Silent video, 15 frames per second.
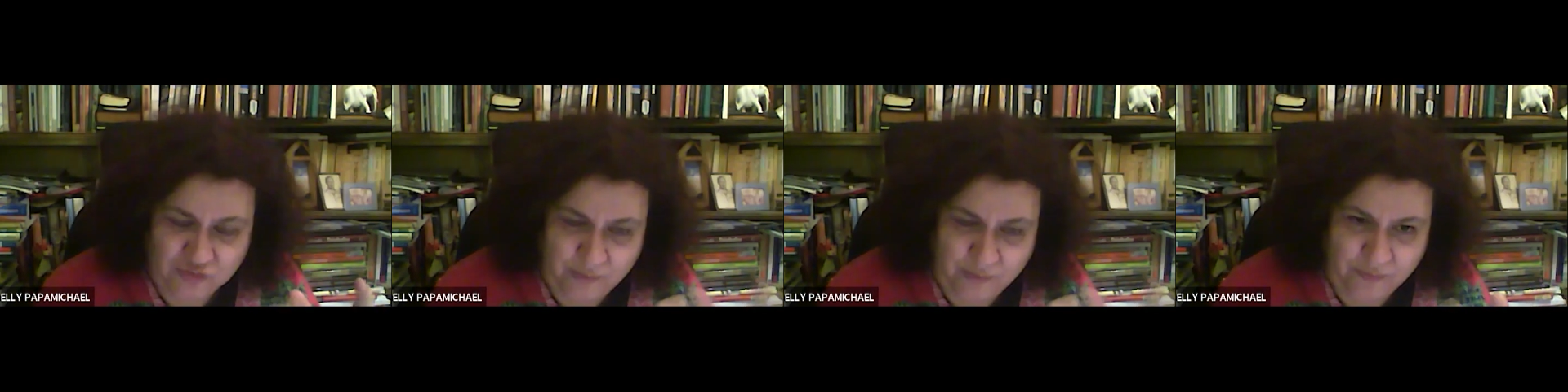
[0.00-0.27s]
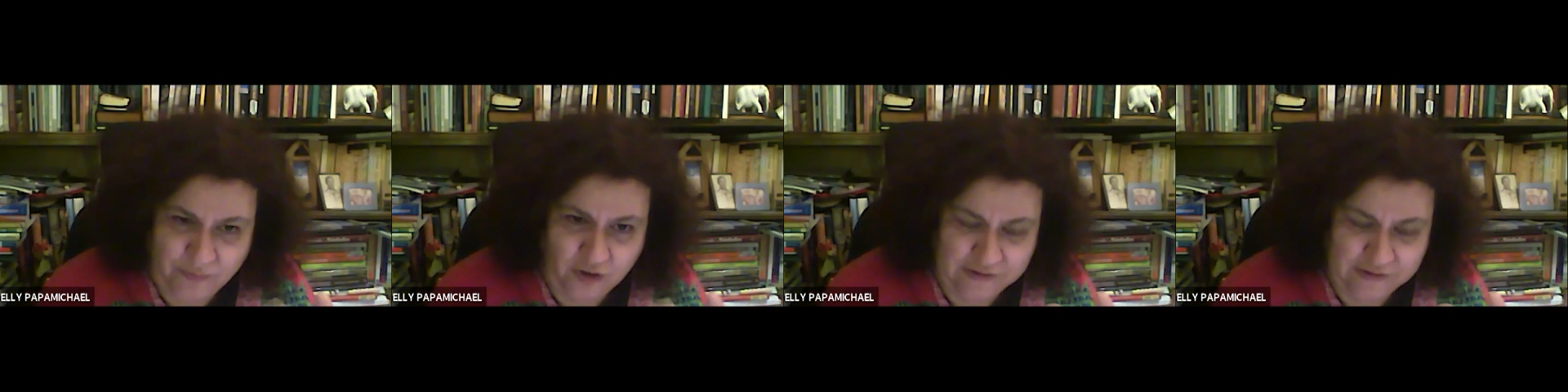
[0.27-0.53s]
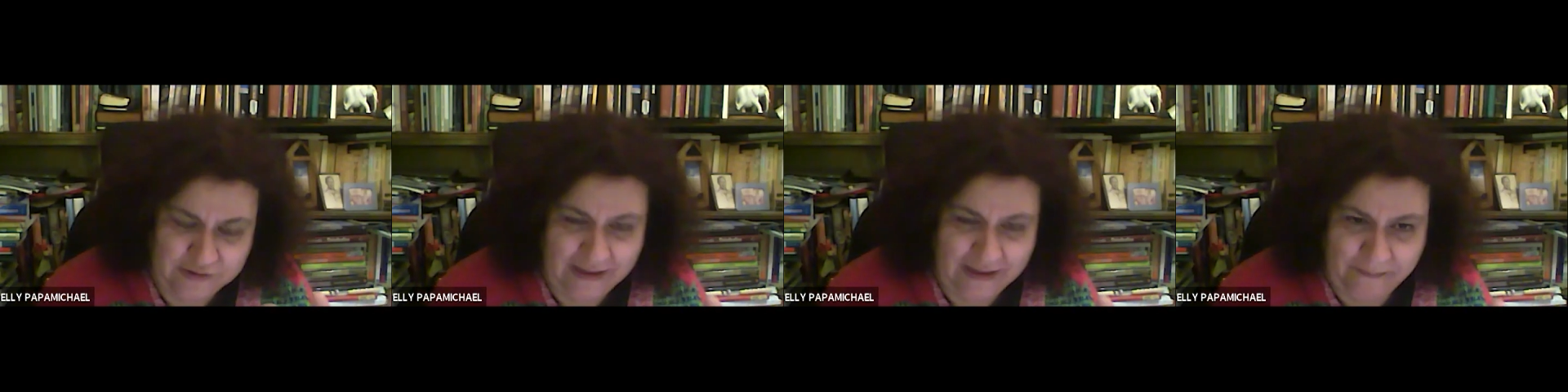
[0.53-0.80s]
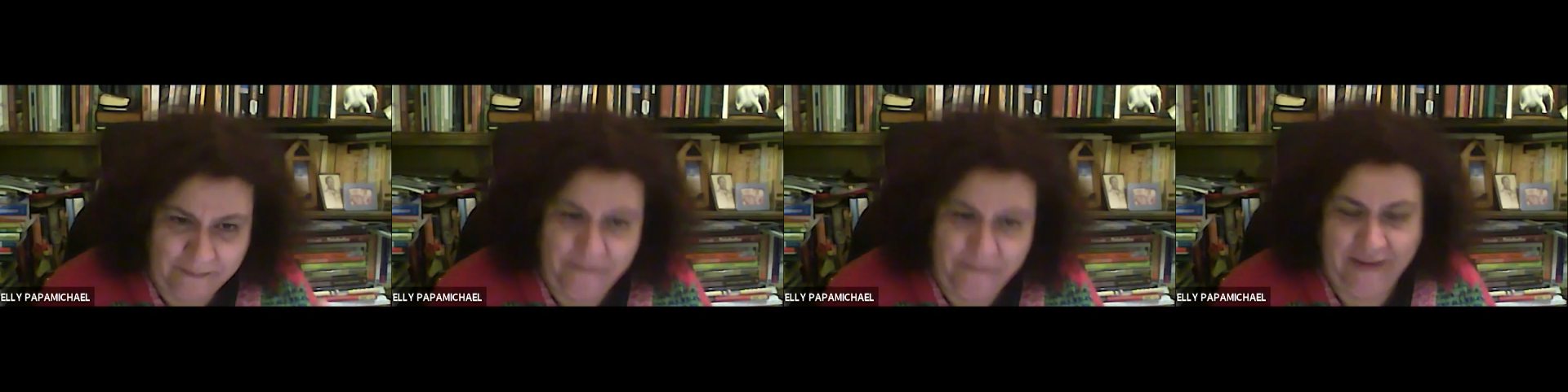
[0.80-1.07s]
were brought
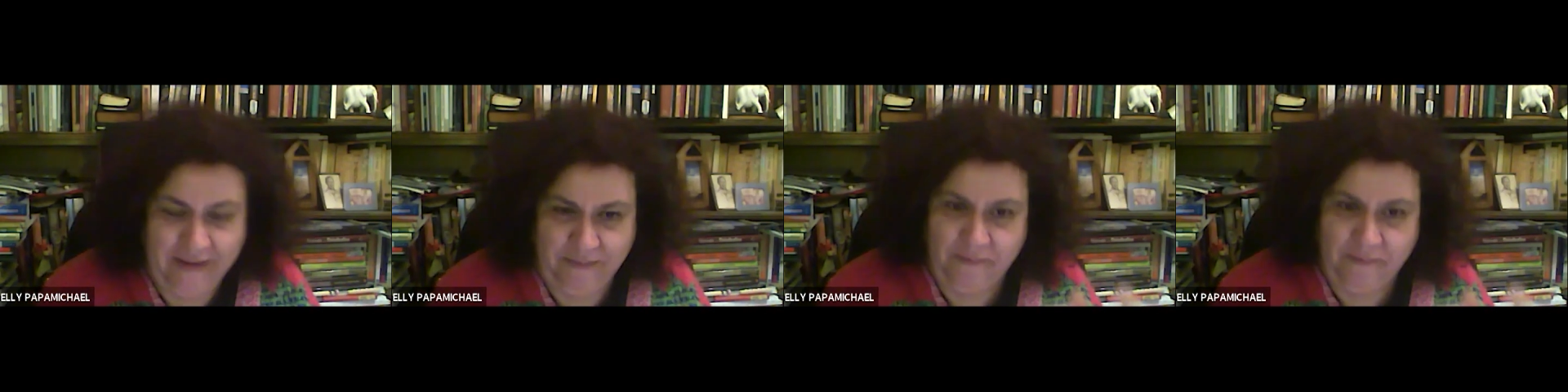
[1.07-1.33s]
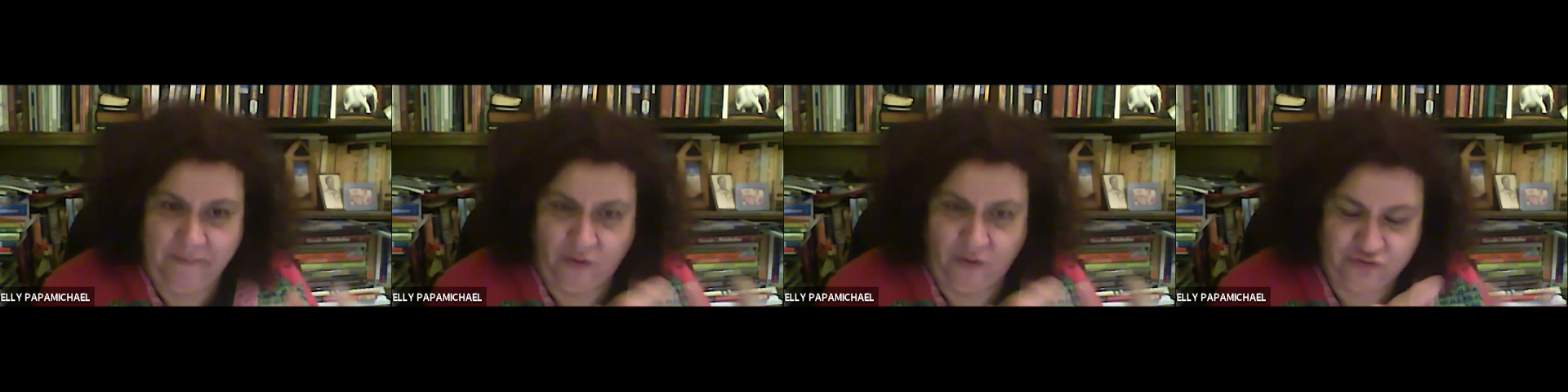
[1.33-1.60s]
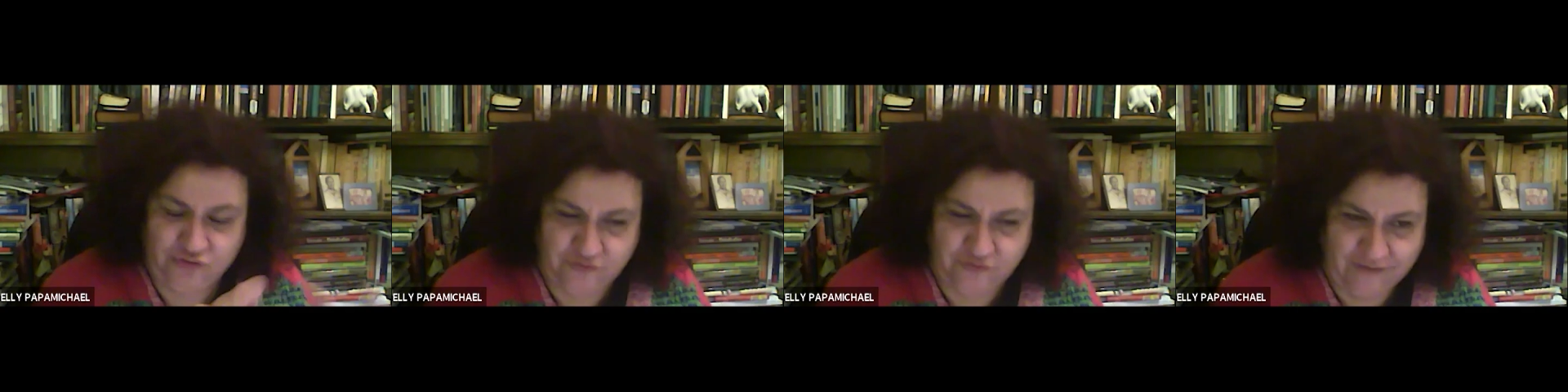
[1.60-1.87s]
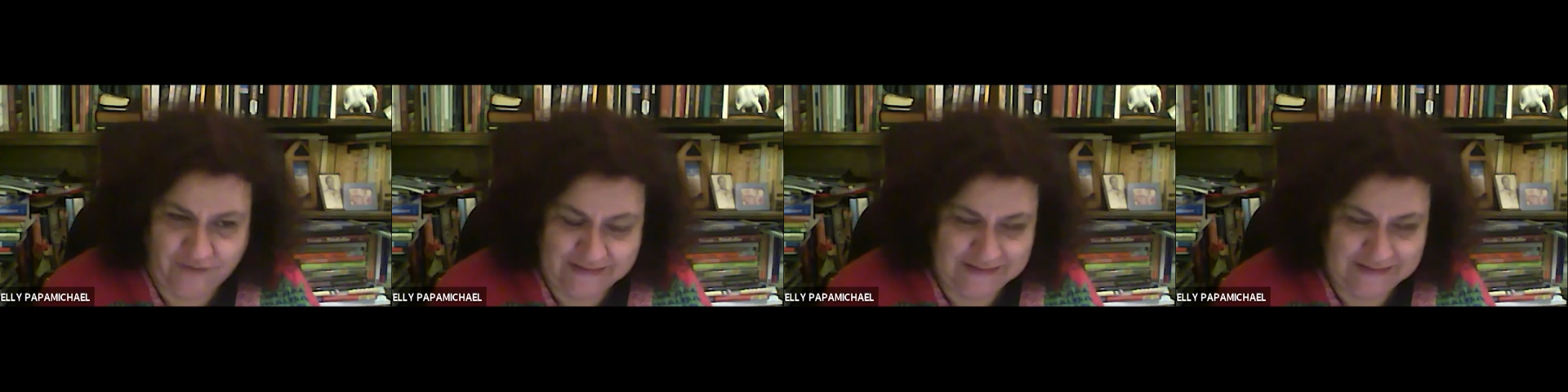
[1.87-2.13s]
up, maybe most
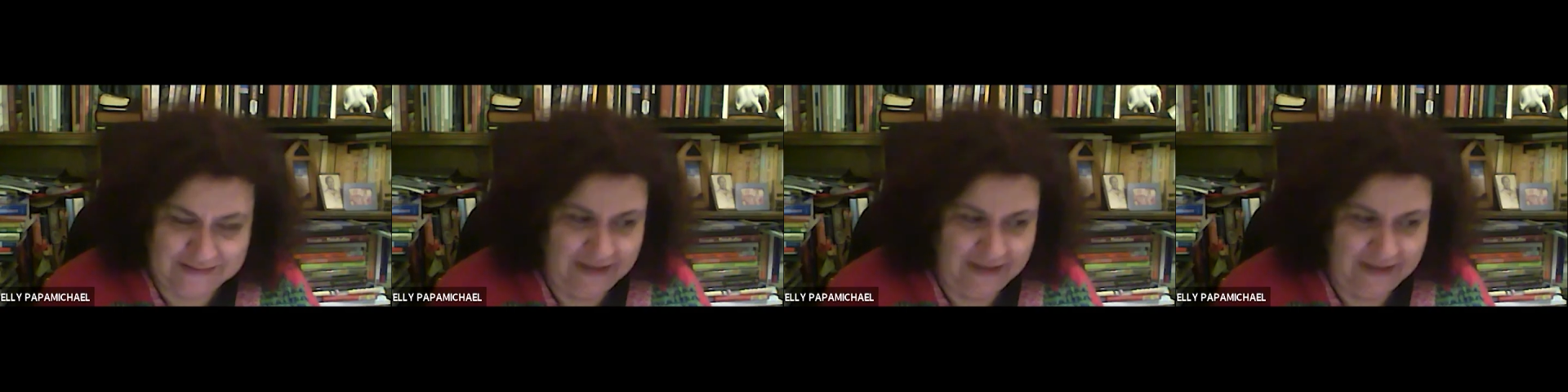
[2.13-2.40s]
of us,